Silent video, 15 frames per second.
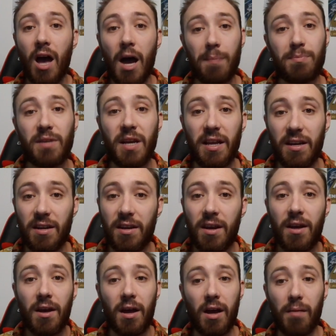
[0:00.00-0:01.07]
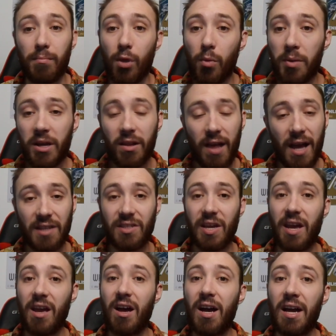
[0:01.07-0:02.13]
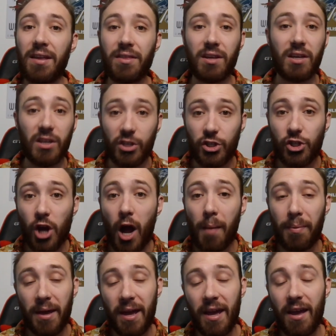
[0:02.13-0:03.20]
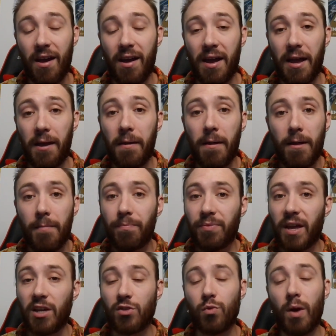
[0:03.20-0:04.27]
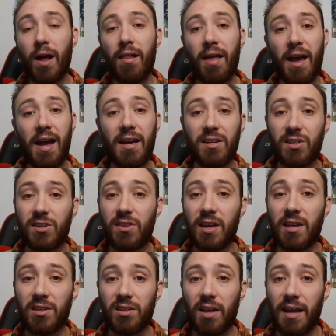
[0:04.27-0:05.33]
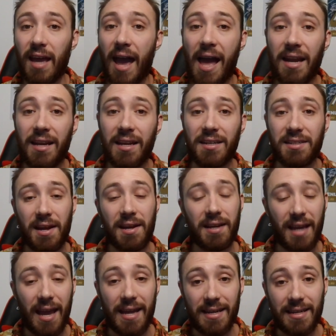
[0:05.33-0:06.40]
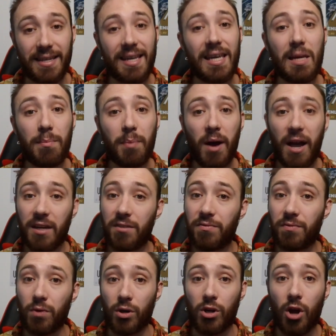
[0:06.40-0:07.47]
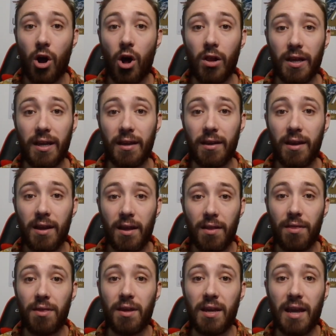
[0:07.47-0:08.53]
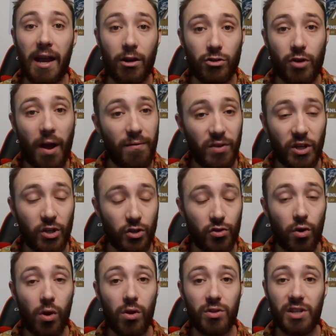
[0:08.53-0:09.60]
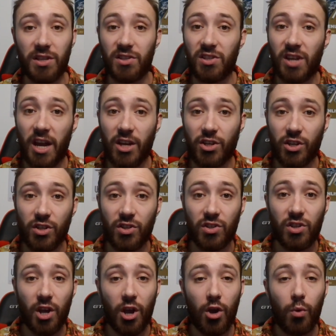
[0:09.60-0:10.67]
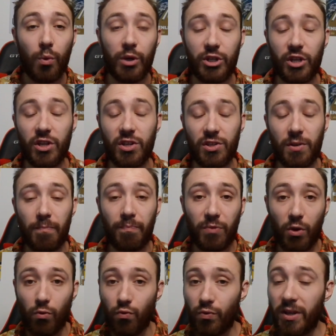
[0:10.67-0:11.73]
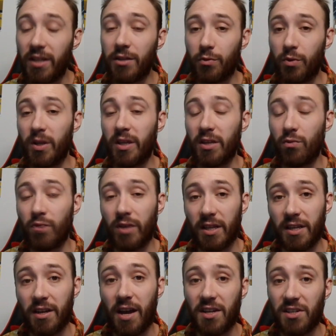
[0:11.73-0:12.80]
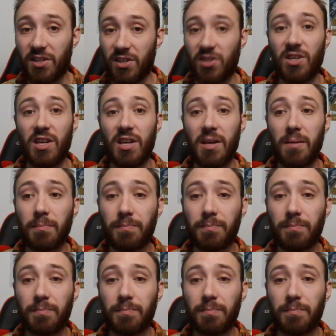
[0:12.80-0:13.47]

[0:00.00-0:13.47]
updated Mobiglass AI, the shop AI, as well as things like adding a dedicated keybind for calling the air traffic controllers at stations, which is really, really, really nice to see.